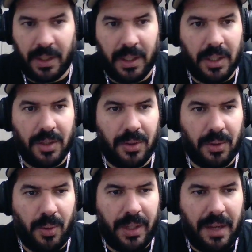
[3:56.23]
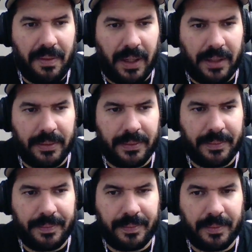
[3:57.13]
So Queen A5,
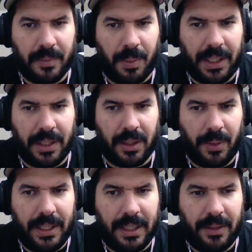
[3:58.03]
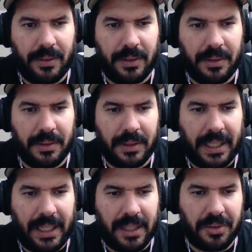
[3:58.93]
bringing the queen out,
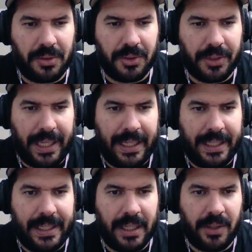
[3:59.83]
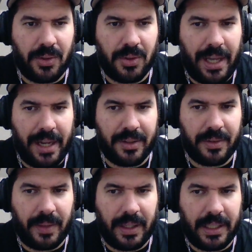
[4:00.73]
castles, and now Sachs
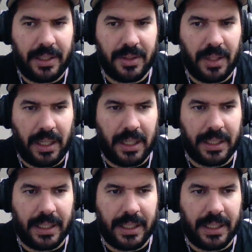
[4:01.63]
finds an